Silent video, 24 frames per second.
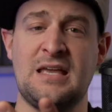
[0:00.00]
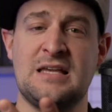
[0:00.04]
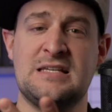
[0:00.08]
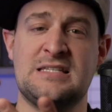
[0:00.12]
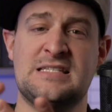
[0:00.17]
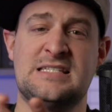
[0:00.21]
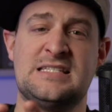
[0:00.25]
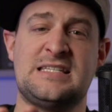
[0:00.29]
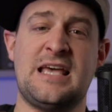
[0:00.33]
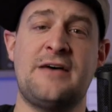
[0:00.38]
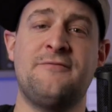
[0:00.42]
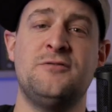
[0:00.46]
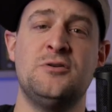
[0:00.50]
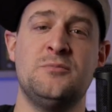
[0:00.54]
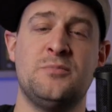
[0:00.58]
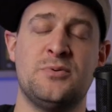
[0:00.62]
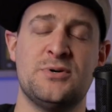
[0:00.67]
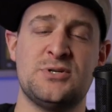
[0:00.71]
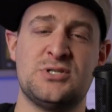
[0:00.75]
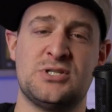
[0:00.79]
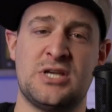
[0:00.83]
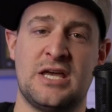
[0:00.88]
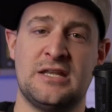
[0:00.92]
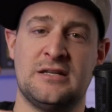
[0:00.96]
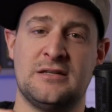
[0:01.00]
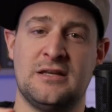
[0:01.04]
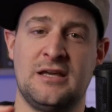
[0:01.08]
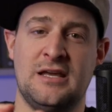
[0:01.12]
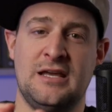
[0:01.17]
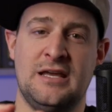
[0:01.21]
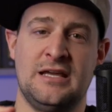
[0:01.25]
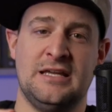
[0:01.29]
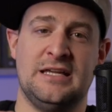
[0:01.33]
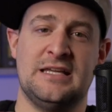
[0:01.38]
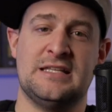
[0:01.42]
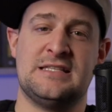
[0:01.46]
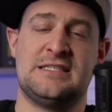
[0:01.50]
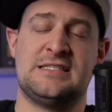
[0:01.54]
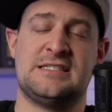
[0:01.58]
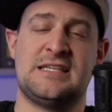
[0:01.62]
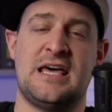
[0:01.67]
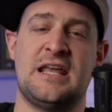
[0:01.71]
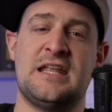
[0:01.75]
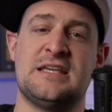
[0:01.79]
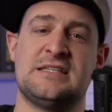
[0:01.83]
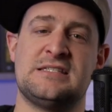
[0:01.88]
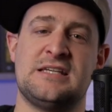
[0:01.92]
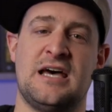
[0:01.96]
7% gets
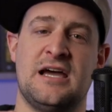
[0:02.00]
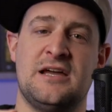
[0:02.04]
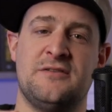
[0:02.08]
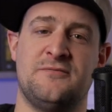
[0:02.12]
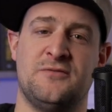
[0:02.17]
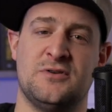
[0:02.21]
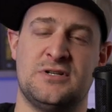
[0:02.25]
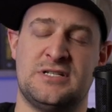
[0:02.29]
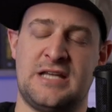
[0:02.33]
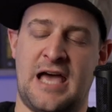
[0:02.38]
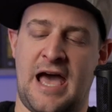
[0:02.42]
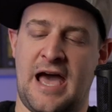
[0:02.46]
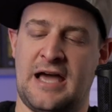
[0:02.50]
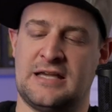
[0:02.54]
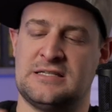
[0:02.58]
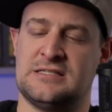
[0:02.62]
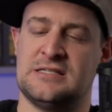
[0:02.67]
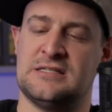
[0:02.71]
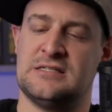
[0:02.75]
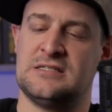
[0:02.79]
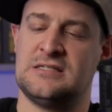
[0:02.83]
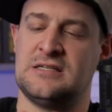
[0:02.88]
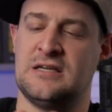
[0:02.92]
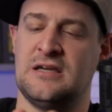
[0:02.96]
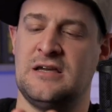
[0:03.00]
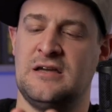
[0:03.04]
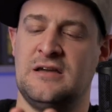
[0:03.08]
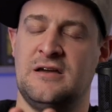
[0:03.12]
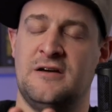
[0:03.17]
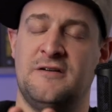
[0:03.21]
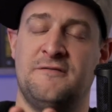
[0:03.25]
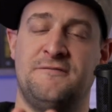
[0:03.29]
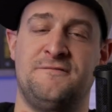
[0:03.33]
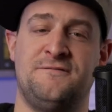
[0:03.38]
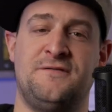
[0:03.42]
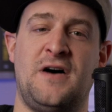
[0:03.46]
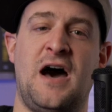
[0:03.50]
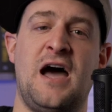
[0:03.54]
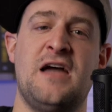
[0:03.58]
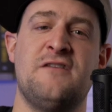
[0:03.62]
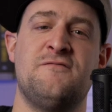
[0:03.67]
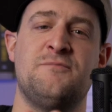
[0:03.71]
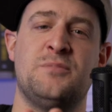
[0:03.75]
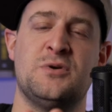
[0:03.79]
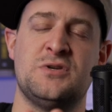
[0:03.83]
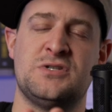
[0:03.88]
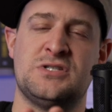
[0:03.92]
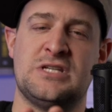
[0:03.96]
set aside for taxes,
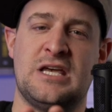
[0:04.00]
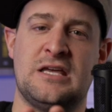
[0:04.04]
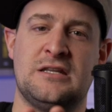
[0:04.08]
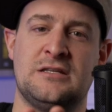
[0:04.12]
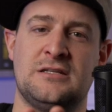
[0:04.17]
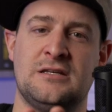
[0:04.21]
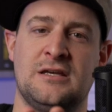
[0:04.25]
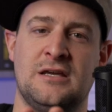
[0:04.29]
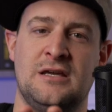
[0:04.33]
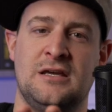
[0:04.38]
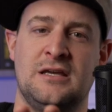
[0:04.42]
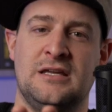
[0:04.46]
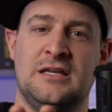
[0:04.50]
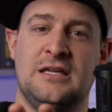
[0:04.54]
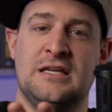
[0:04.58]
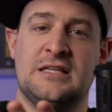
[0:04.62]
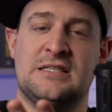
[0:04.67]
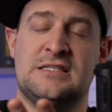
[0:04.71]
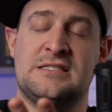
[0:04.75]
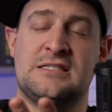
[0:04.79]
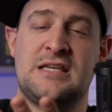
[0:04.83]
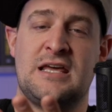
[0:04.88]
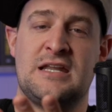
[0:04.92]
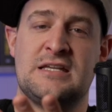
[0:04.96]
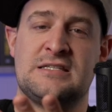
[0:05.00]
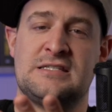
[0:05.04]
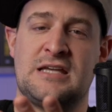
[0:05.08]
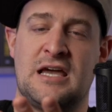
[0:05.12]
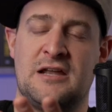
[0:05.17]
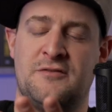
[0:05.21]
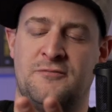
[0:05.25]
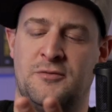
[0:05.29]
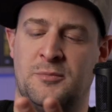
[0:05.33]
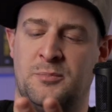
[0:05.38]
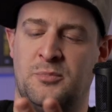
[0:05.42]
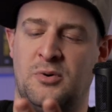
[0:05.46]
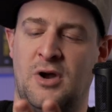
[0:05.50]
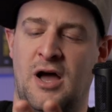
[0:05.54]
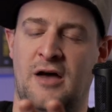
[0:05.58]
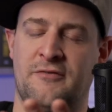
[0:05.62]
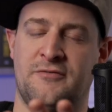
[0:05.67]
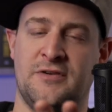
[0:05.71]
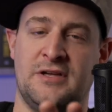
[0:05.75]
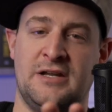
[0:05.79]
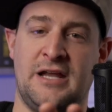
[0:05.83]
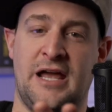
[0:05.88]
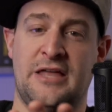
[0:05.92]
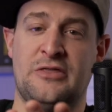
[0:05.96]
5% gets set aside for
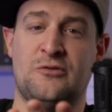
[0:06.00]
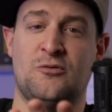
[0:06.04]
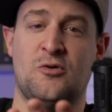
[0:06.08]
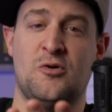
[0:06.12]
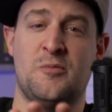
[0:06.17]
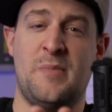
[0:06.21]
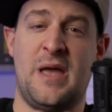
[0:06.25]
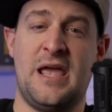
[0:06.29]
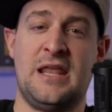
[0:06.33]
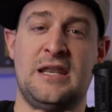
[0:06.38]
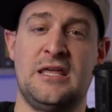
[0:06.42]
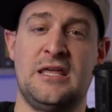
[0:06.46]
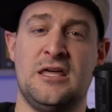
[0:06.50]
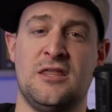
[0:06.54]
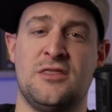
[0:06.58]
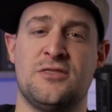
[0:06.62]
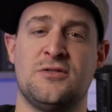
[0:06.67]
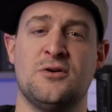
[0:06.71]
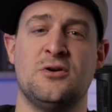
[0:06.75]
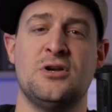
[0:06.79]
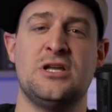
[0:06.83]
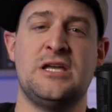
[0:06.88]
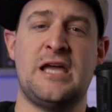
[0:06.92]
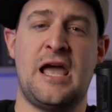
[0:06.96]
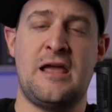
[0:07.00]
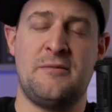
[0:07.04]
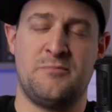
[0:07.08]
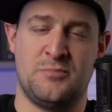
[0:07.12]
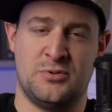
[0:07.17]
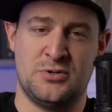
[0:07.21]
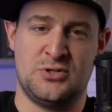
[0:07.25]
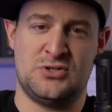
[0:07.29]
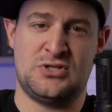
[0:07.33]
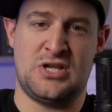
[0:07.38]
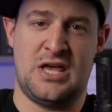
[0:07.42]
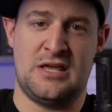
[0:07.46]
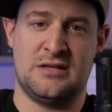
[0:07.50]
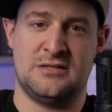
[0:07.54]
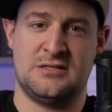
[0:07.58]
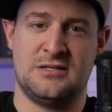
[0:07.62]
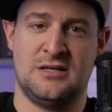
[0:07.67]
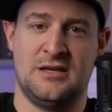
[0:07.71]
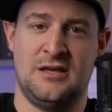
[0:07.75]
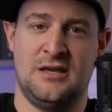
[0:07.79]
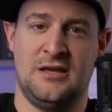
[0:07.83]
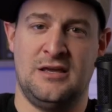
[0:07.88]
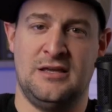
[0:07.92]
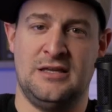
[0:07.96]
profit, and the remaining 38%
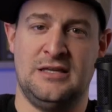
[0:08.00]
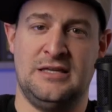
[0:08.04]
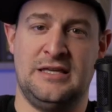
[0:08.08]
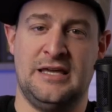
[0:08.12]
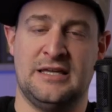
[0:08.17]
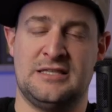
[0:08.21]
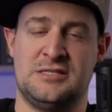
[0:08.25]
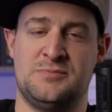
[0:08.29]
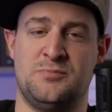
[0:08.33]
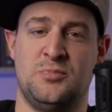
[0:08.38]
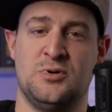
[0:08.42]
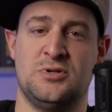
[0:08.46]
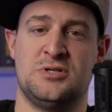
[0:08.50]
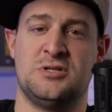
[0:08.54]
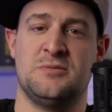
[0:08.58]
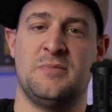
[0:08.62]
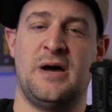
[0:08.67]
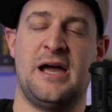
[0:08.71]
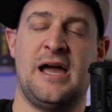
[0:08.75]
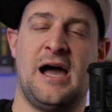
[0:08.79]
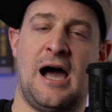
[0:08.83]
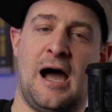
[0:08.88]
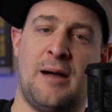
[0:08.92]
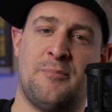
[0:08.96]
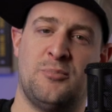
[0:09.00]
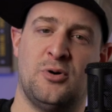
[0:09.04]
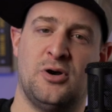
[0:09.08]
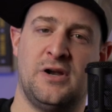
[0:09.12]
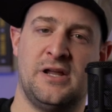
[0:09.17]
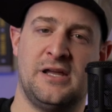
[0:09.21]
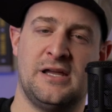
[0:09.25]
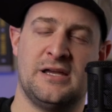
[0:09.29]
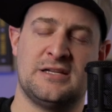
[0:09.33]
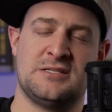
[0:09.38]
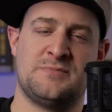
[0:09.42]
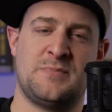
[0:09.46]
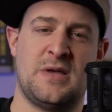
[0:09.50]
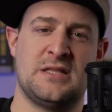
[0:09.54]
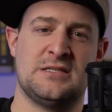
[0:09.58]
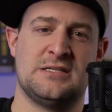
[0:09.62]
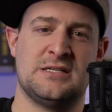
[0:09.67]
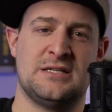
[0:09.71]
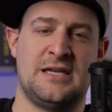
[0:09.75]
gets put to my operating expense